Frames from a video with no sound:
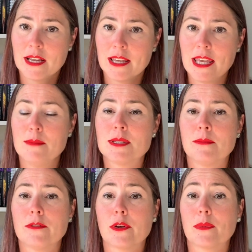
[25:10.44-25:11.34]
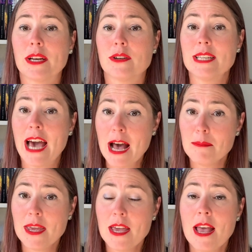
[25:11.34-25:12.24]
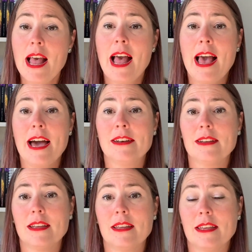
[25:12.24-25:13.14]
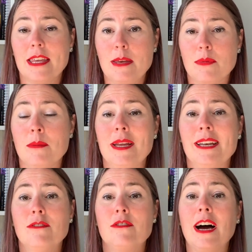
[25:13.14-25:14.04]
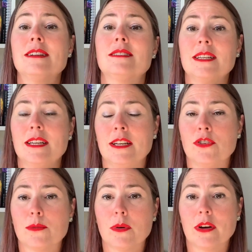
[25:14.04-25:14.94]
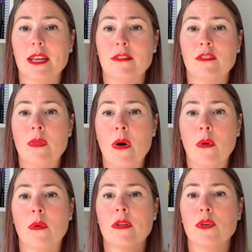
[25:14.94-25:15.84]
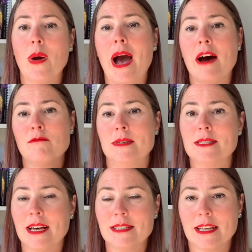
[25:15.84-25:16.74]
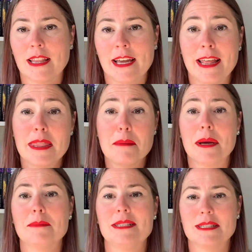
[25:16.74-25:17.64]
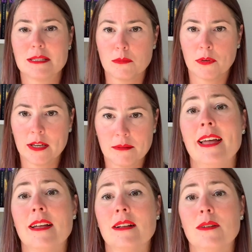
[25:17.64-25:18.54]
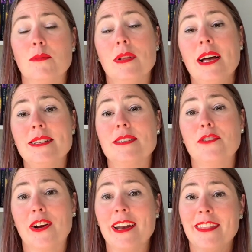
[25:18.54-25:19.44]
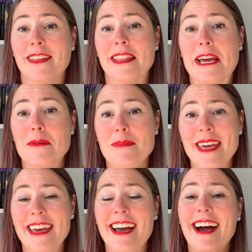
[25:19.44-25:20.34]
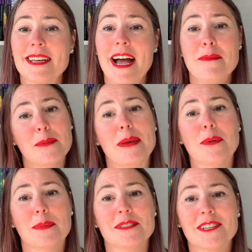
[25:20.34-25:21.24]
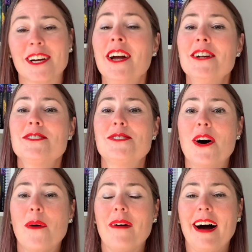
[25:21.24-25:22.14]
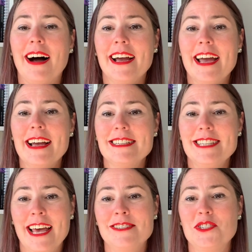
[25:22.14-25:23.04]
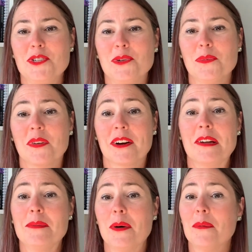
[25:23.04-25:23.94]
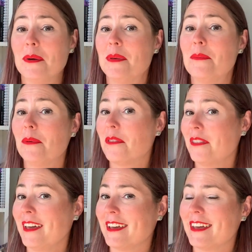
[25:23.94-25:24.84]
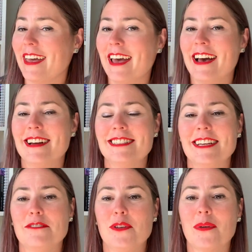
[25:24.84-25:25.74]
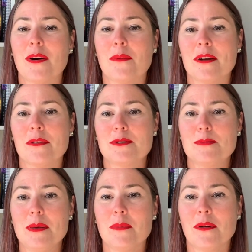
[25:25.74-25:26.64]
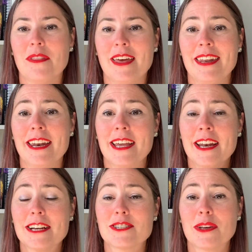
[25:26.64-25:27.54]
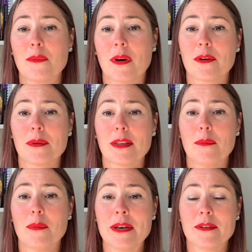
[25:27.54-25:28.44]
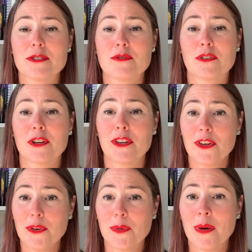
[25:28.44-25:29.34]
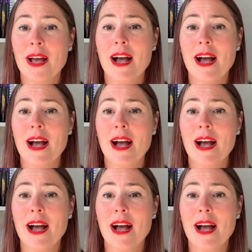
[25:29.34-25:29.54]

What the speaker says: keep some of your readers happy and keep them invested in your book, even though you have missed that deadline and they might be disappointed. Plus, if you're anything like me, I'm a people pleaser, so I tend to worry about what people think. And if you are one of those people, then it can actually work really wonders for you